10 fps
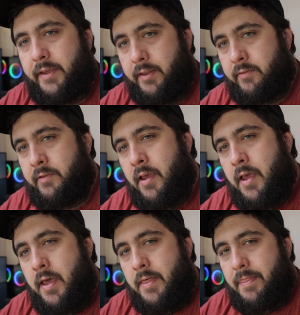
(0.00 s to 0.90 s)
lens
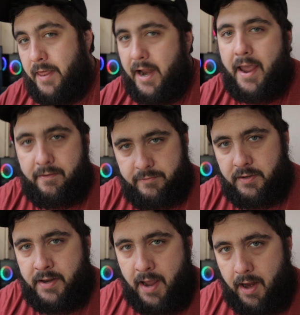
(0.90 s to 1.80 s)
that I have
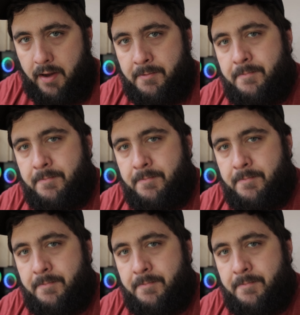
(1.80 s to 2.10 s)
today.